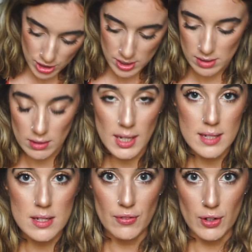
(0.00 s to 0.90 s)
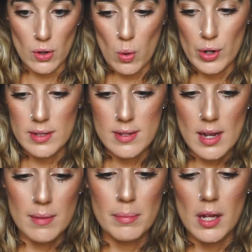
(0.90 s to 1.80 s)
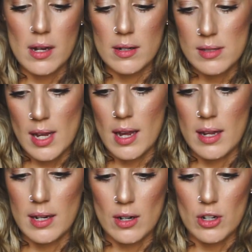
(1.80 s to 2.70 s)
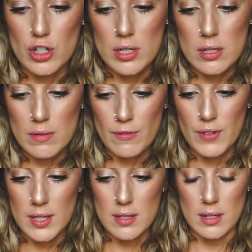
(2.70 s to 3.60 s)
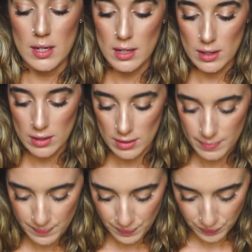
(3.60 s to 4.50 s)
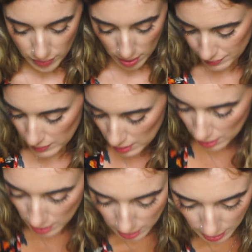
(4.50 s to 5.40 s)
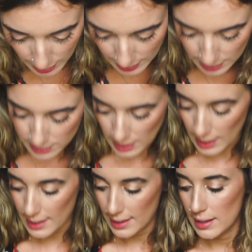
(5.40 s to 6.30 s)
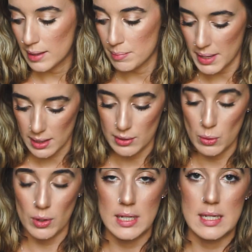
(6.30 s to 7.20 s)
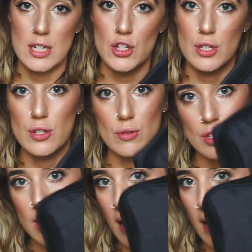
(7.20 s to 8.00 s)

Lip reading: Just lots of different cords and plugs, and it all just fits in here. And I am big on organization, so just